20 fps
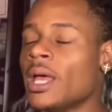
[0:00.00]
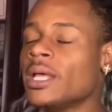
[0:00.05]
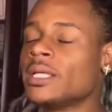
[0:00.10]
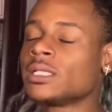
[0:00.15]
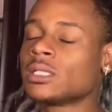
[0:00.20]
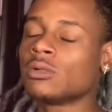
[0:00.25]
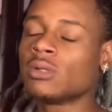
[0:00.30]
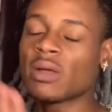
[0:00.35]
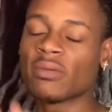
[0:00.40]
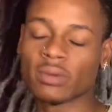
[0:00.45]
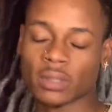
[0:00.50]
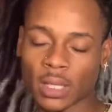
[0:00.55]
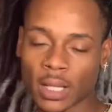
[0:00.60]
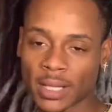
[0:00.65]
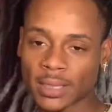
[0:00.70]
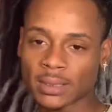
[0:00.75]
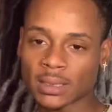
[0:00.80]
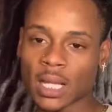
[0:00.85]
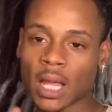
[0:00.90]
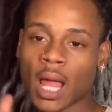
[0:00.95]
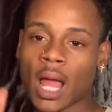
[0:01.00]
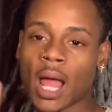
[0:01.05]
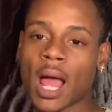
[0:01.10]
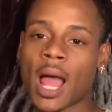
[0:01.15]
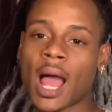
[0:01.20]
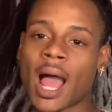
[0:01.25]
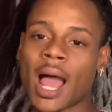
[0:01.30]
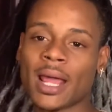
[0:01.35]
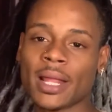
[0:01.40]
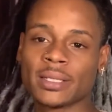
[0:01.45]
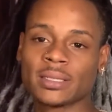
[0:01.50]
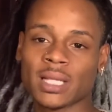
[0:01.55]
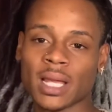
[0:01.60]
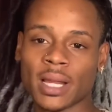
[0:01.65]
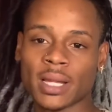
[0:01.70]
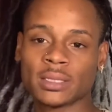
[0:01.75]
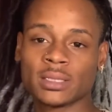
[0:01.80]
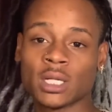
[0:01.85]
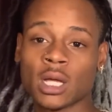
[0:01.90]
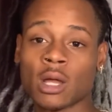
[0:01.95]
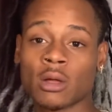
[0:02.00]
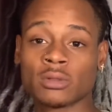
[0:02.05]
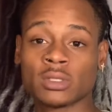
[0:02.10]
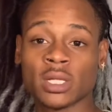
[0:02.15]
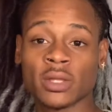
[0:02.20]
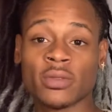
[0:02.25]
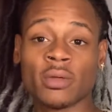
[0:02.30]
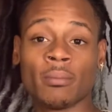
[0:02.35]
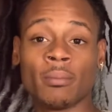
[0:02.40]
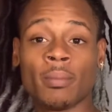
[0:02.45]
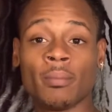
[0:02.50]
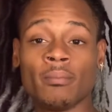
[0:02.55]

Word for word: So nevertheless, I decided to go to the